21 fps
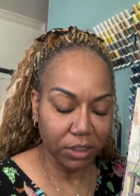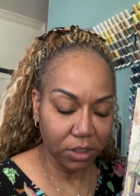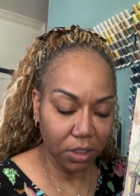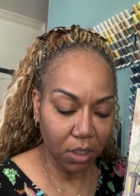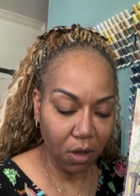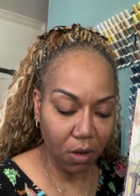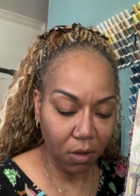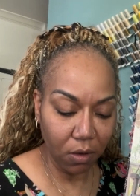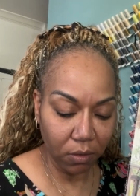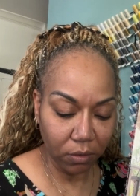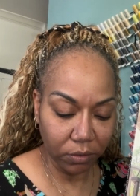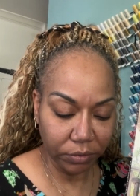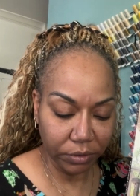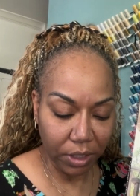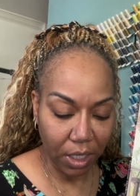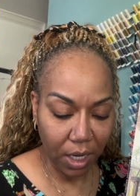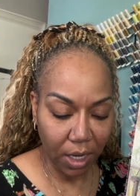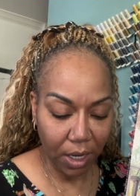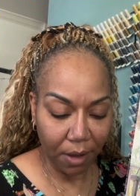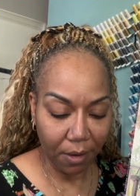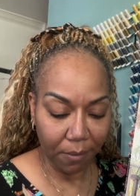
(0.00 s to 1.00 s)
called
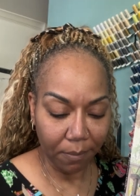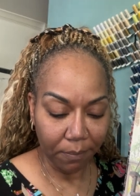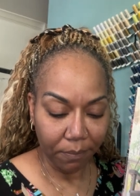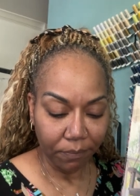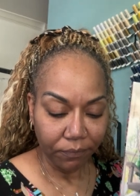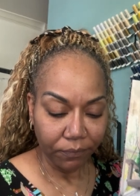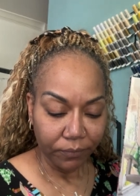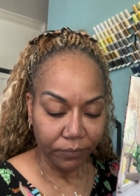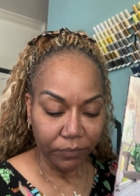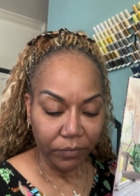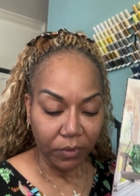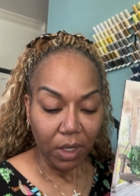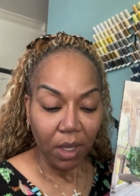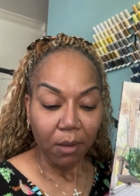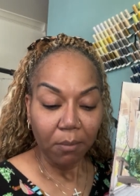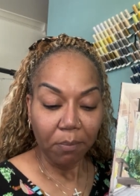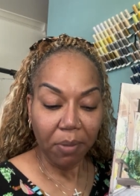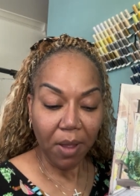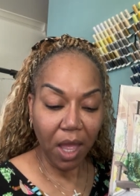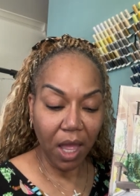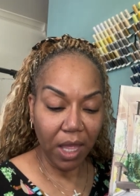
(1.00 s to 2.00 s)

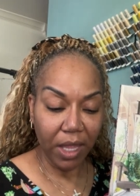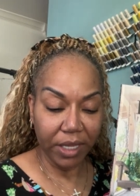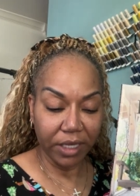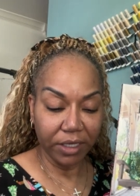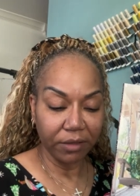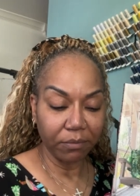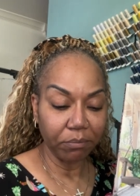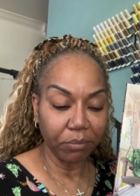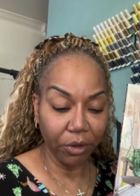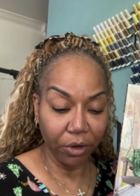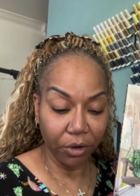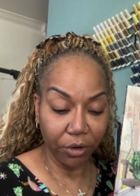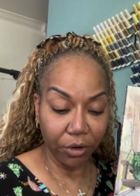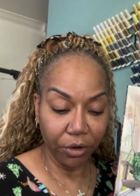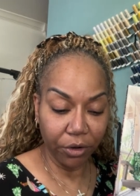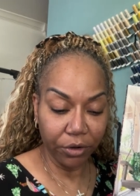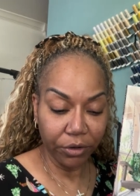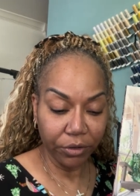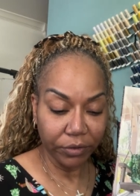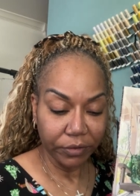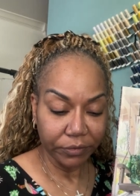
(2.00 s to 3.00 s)
Pine Burr,